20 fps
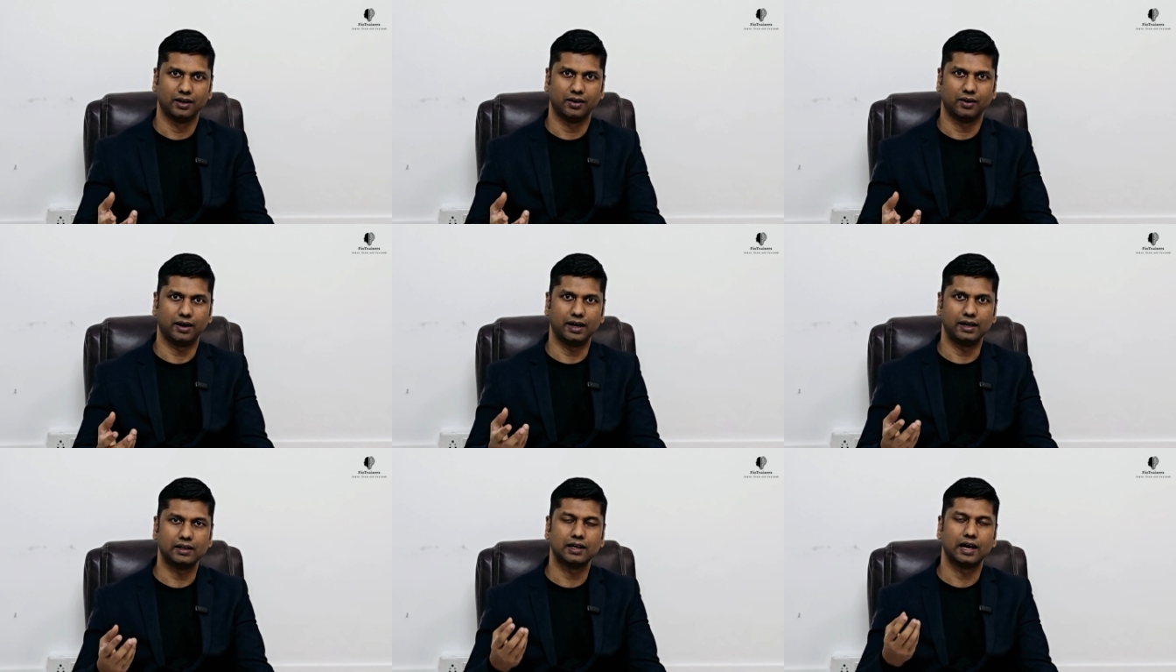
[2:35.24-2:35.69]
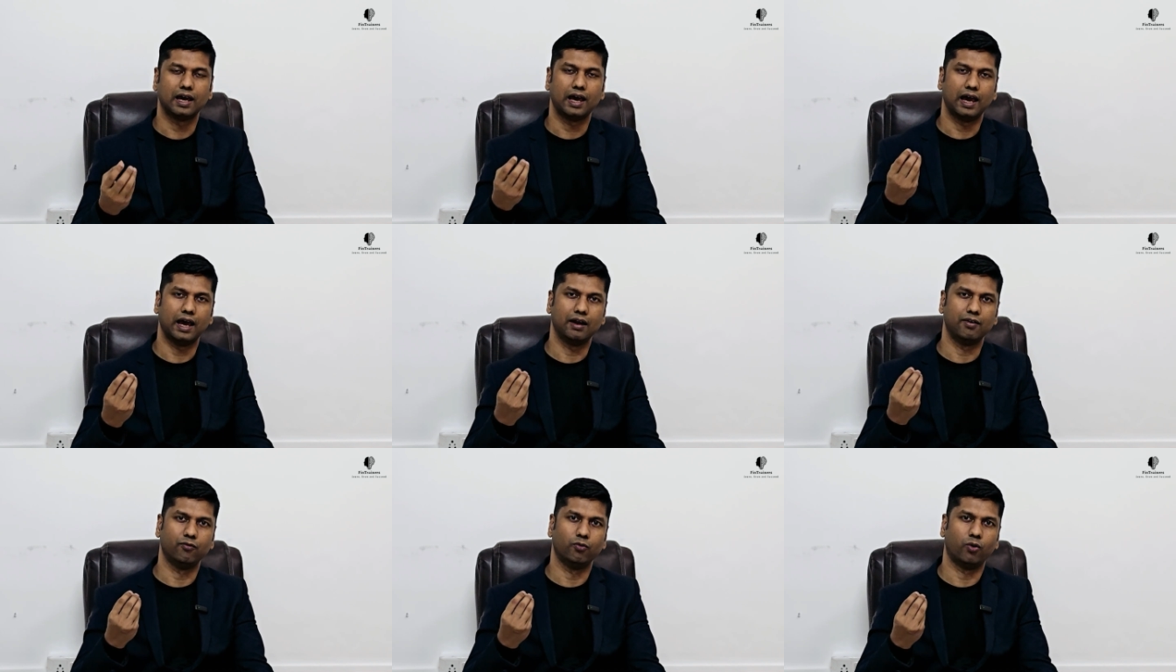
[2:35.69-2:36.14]
right
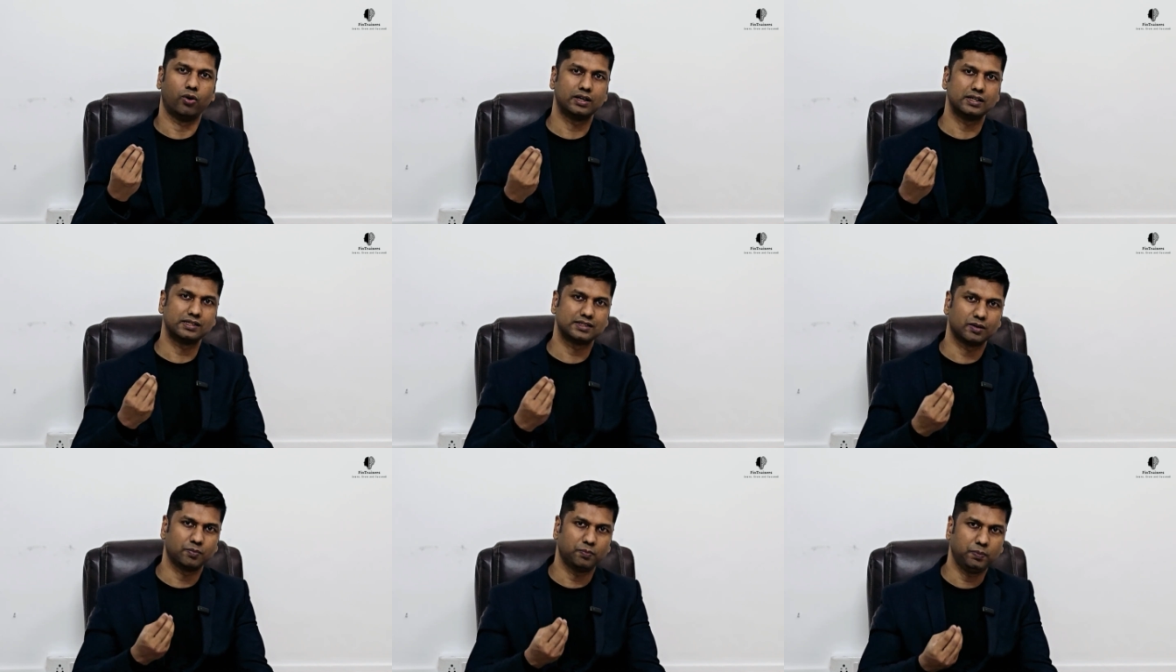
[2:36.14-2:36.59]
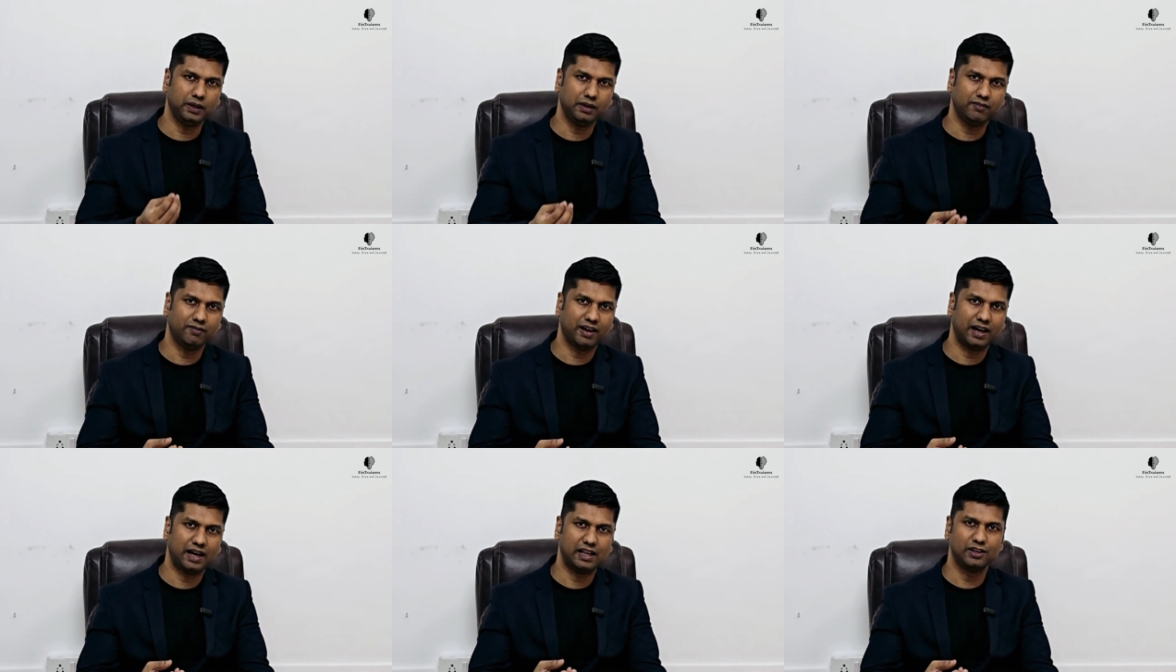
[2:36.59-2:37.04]
and what is the p
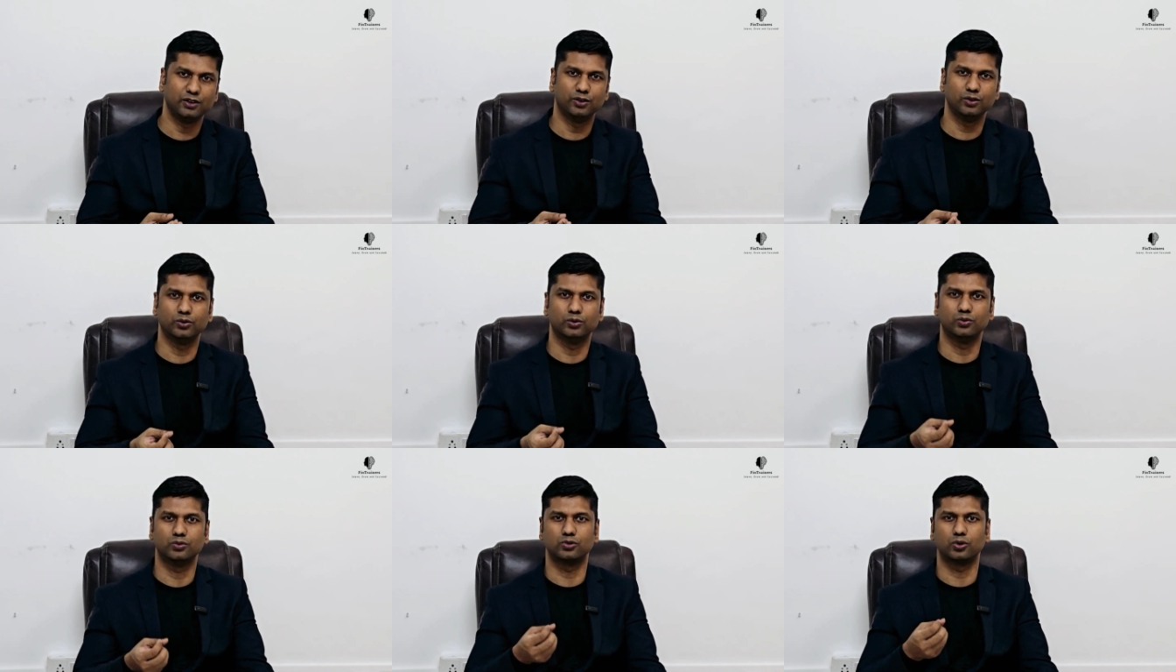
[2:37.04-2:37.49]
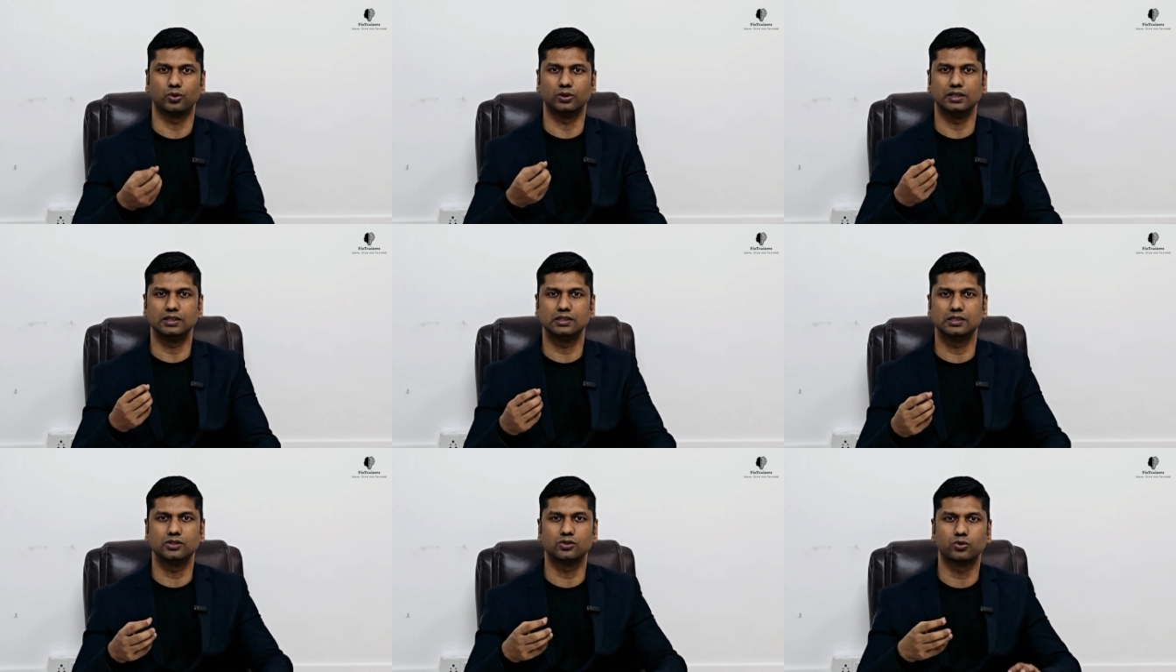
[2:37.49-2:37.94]
value so
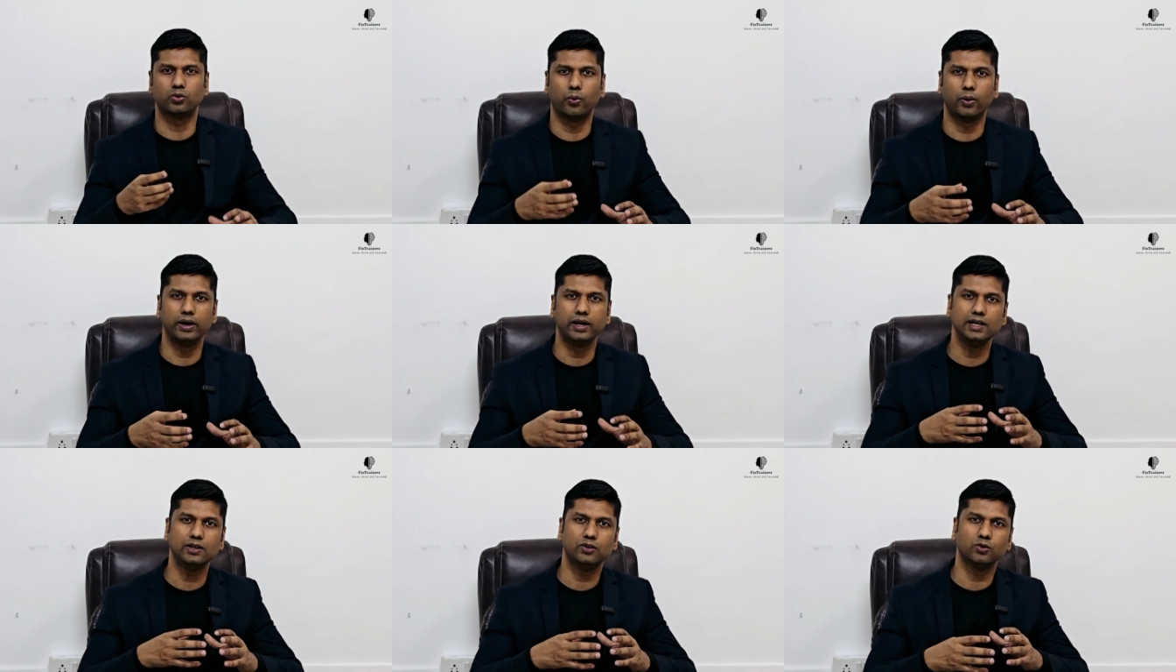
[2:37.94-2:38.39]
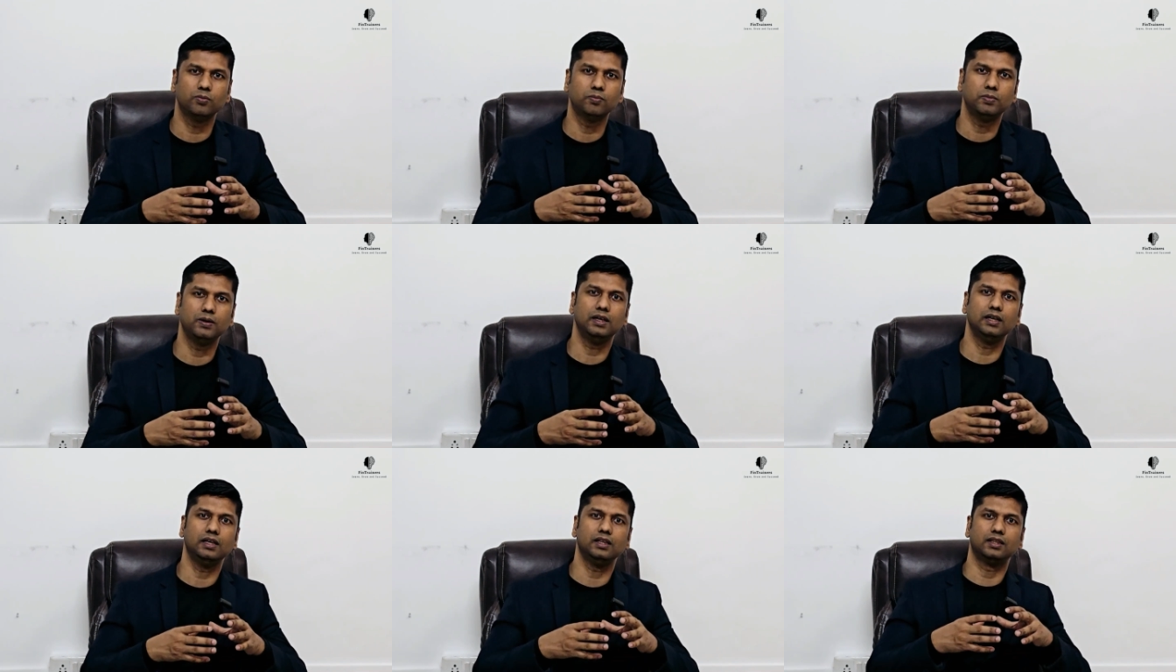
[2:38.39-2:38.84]
this is going to
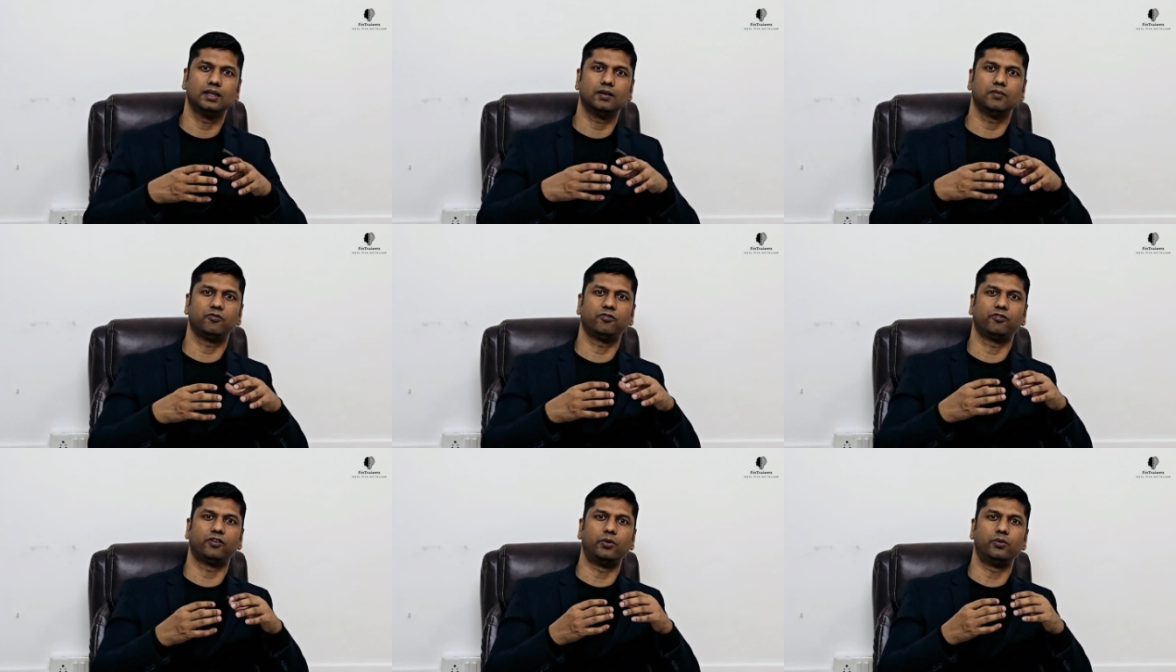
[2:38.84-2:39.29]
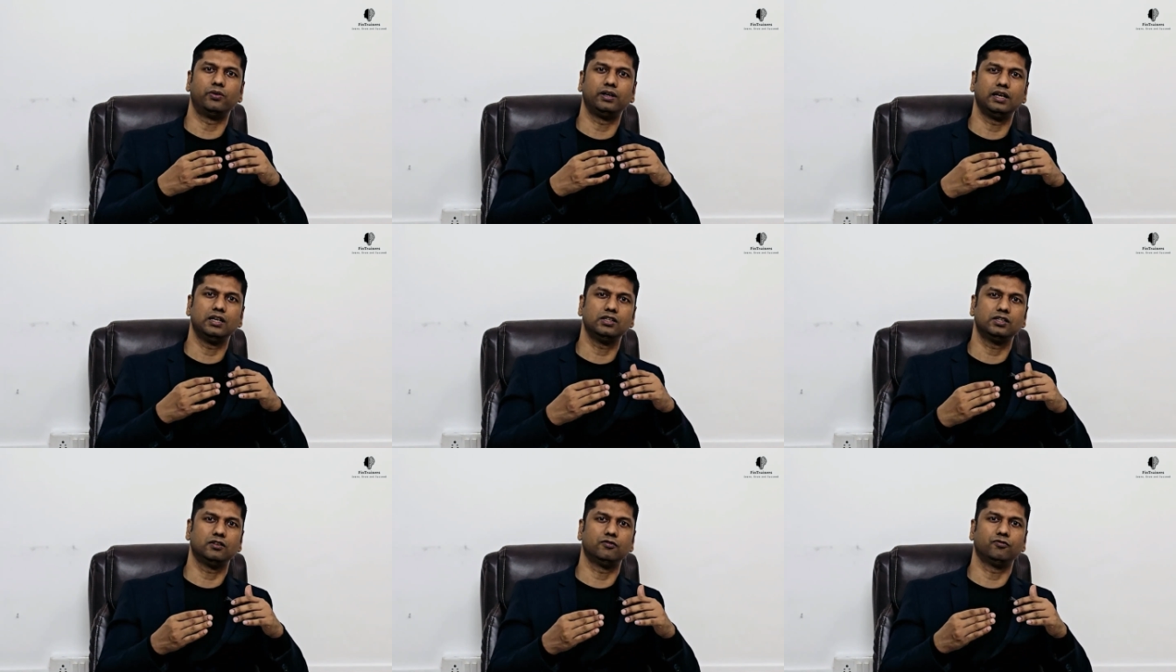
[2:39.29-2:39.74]
be the
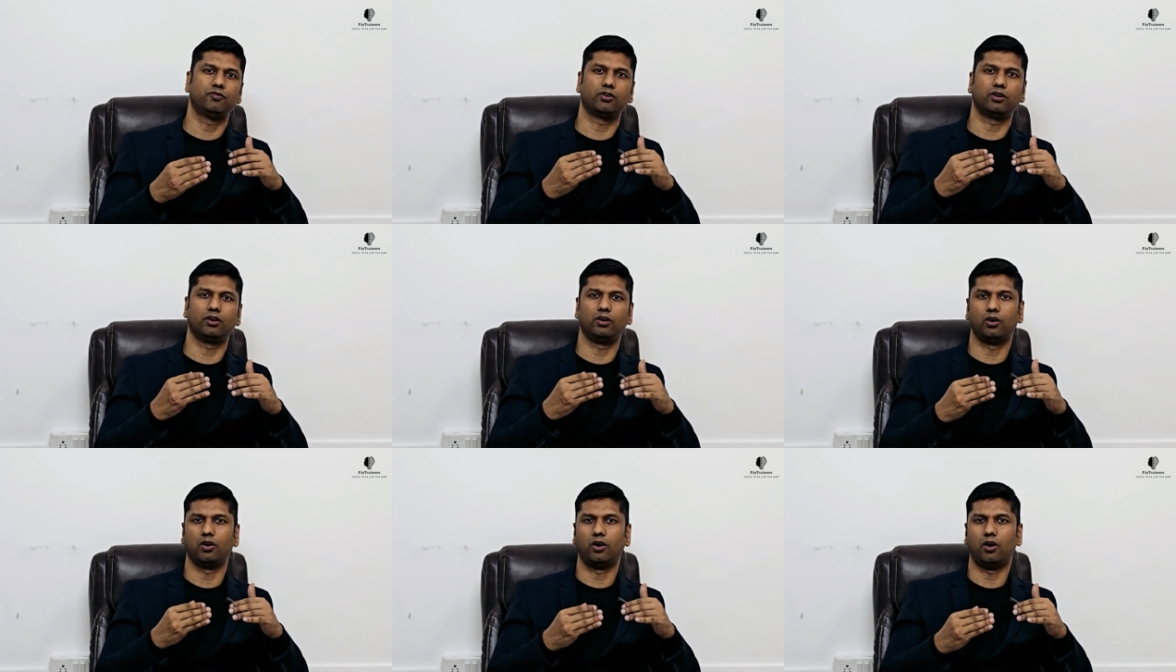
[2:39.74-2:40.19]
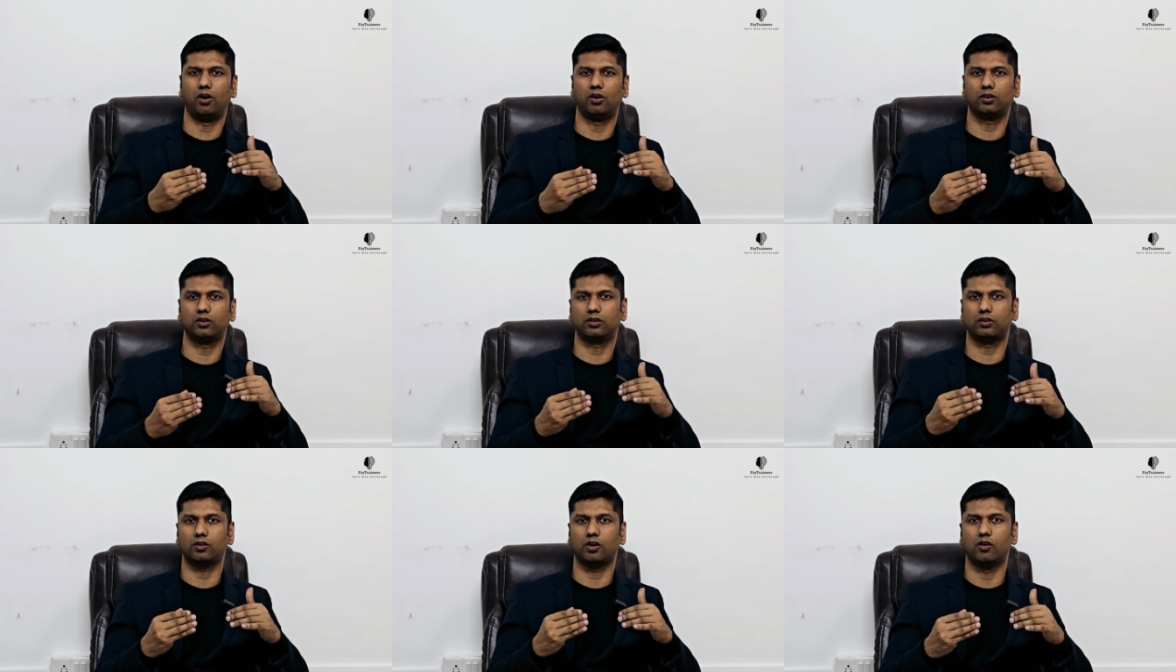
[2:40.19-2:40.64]
foundation for a lot